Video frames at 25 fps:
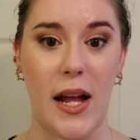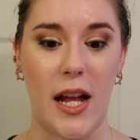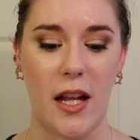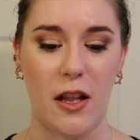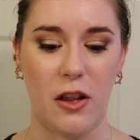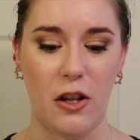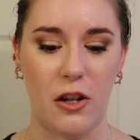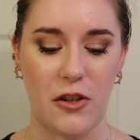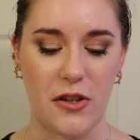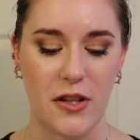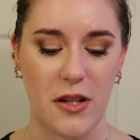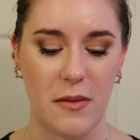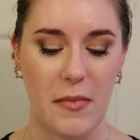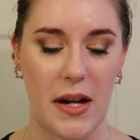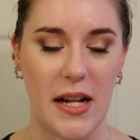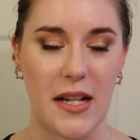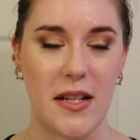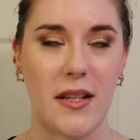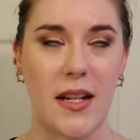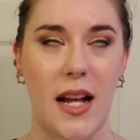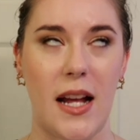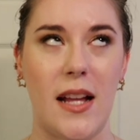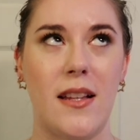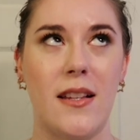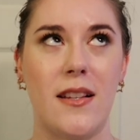way it looks on my
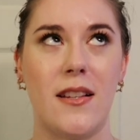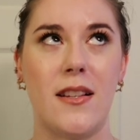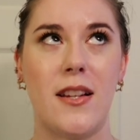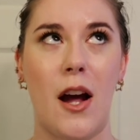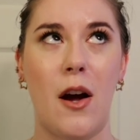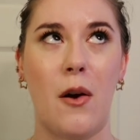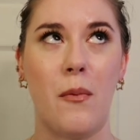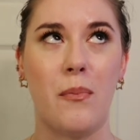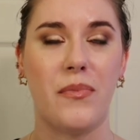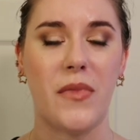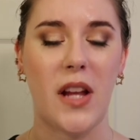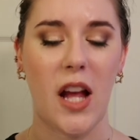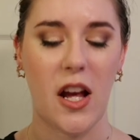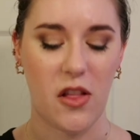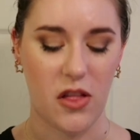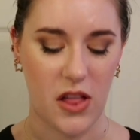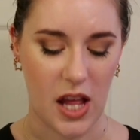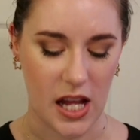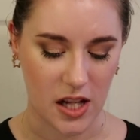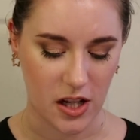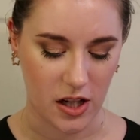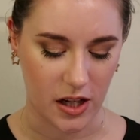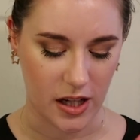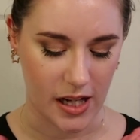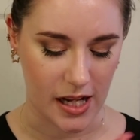skin. So
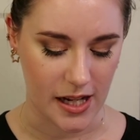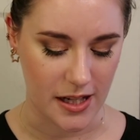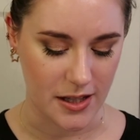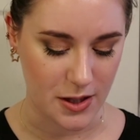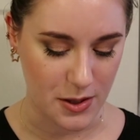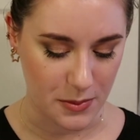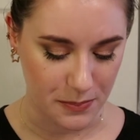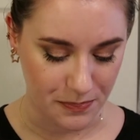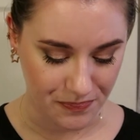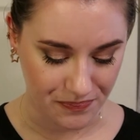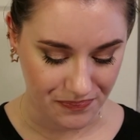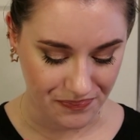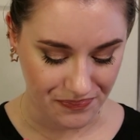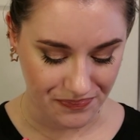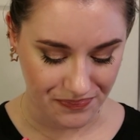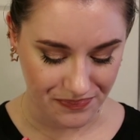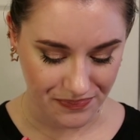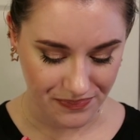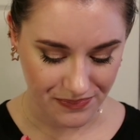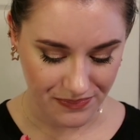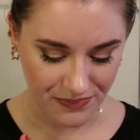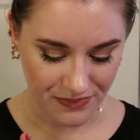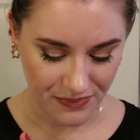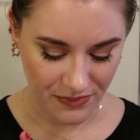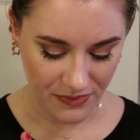thank goodness.
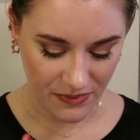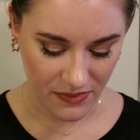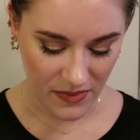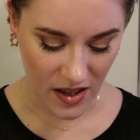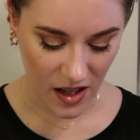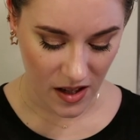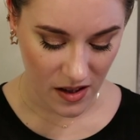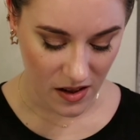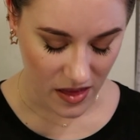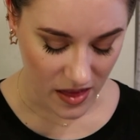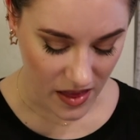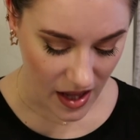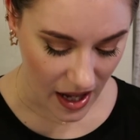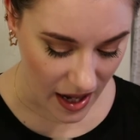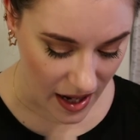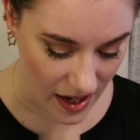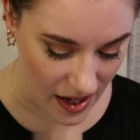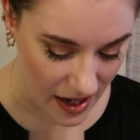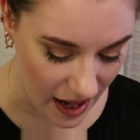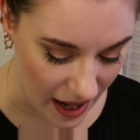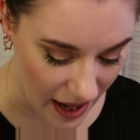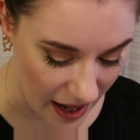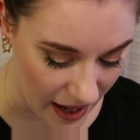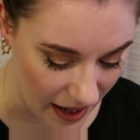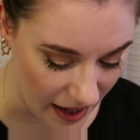
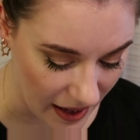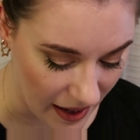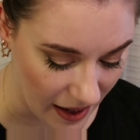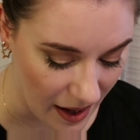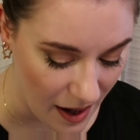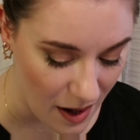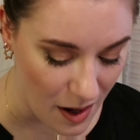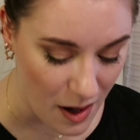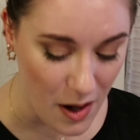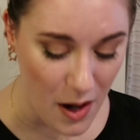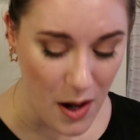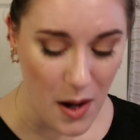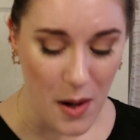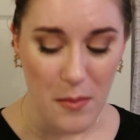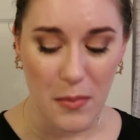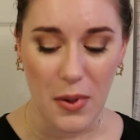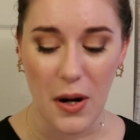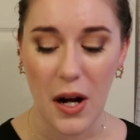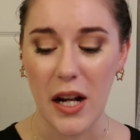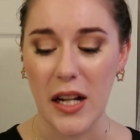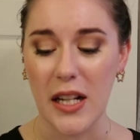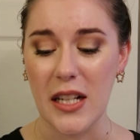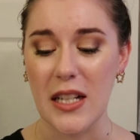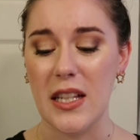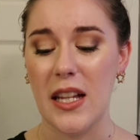Then a
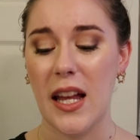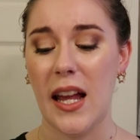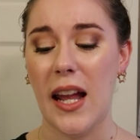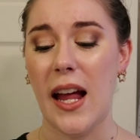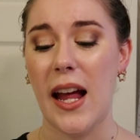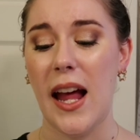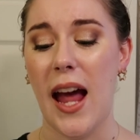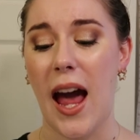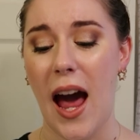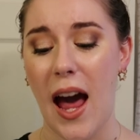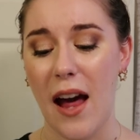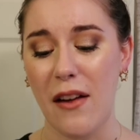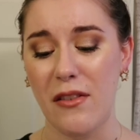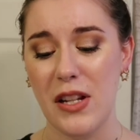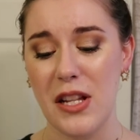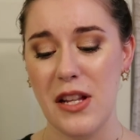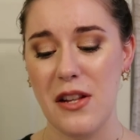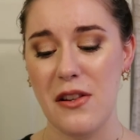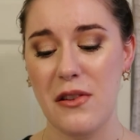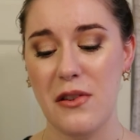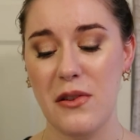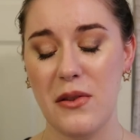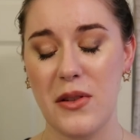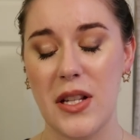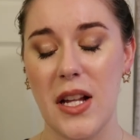product that I haven't
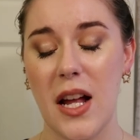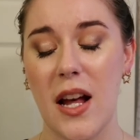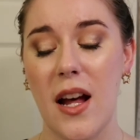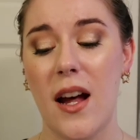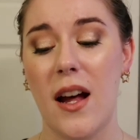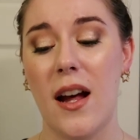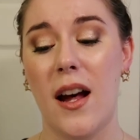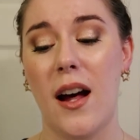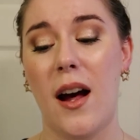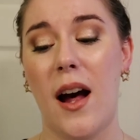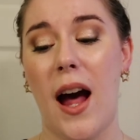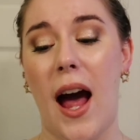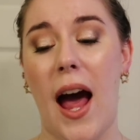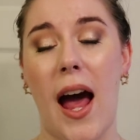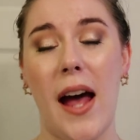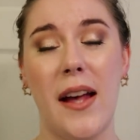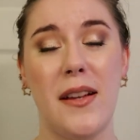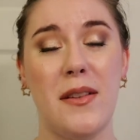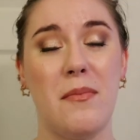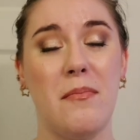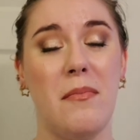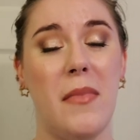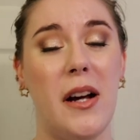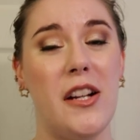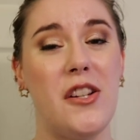used
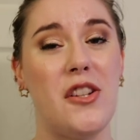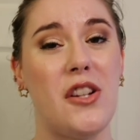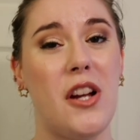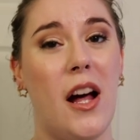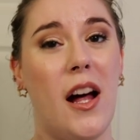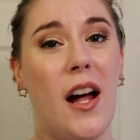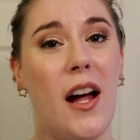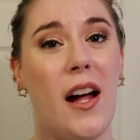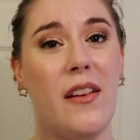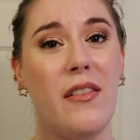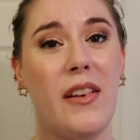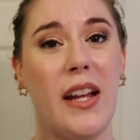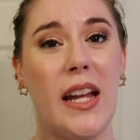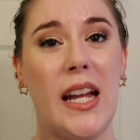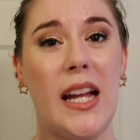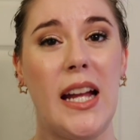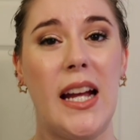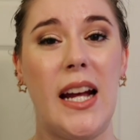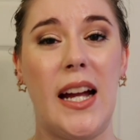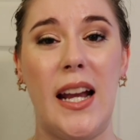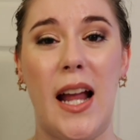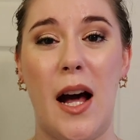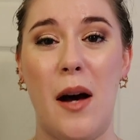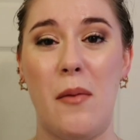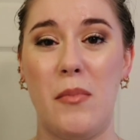as much of
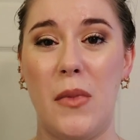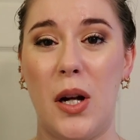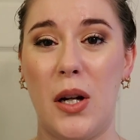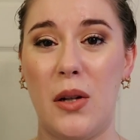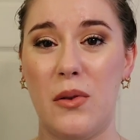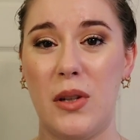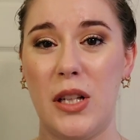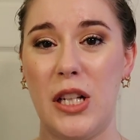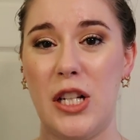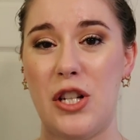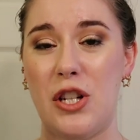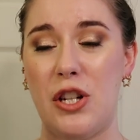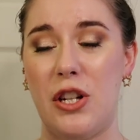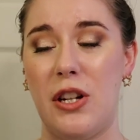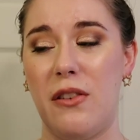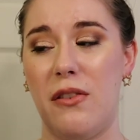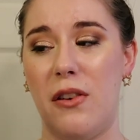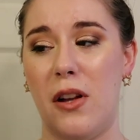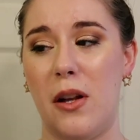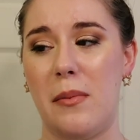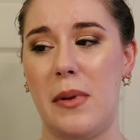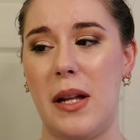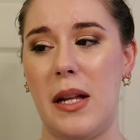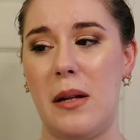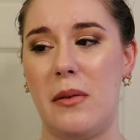and I'm not really sure if
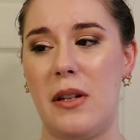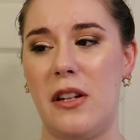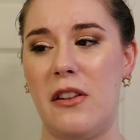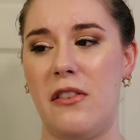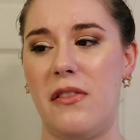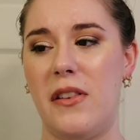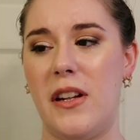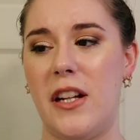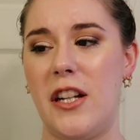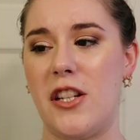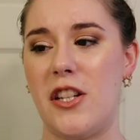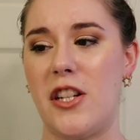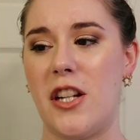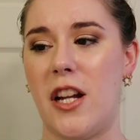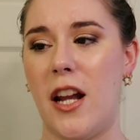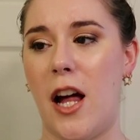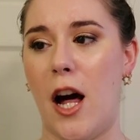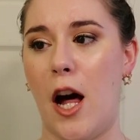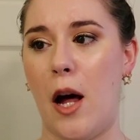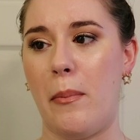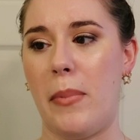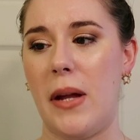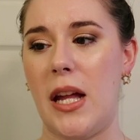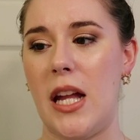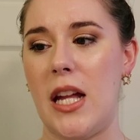I'll be able to finish it
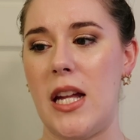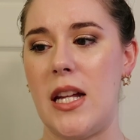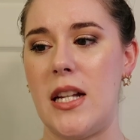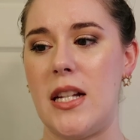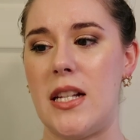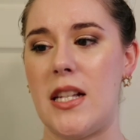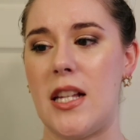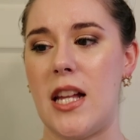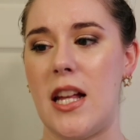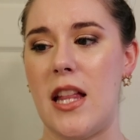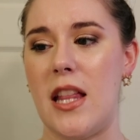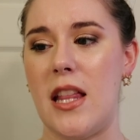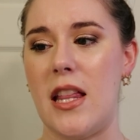up is